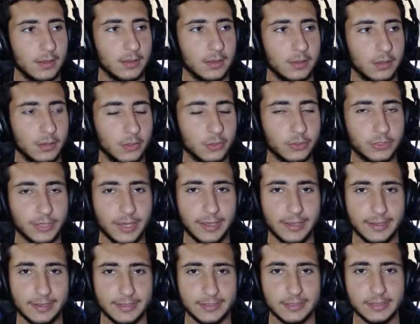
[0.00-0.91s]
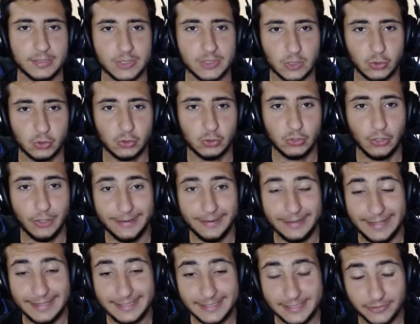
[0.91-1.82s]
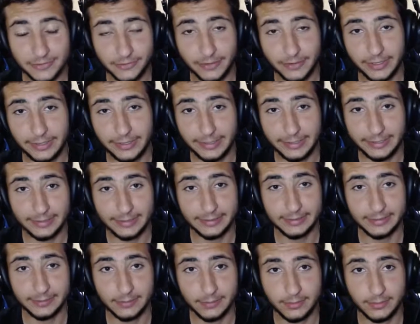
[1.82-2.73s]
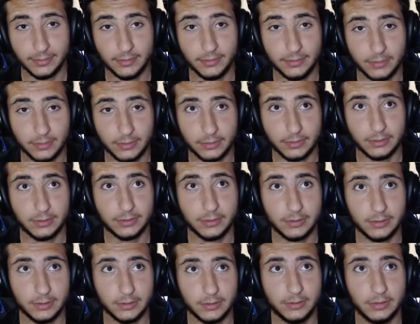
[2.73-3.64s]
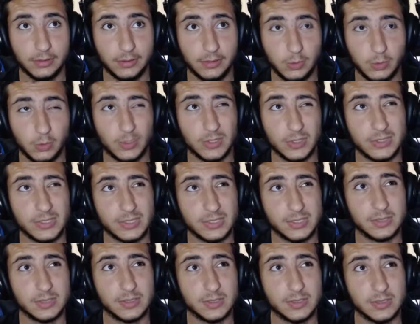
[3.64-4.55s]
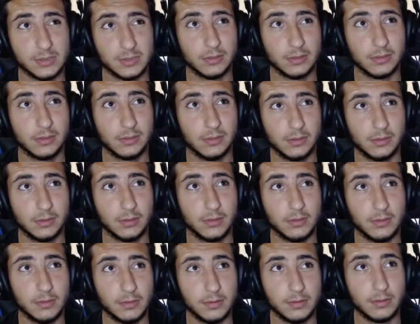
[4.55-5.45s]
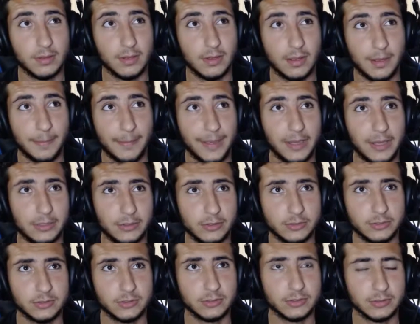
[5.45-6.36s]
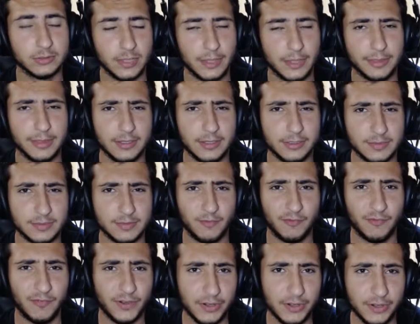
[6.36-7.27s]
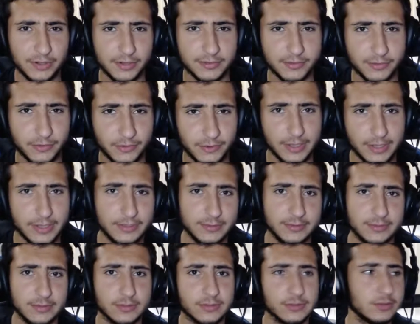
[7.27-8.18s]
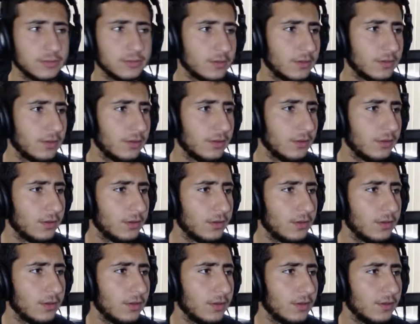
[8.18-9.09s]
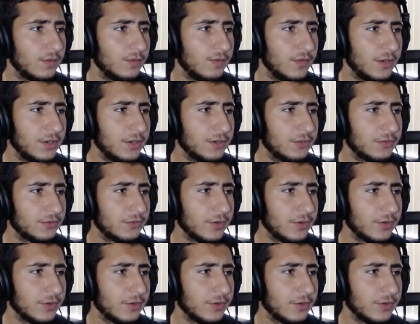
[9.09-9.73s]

Okay, so today's training was about, I think it's Werner trained, Havertz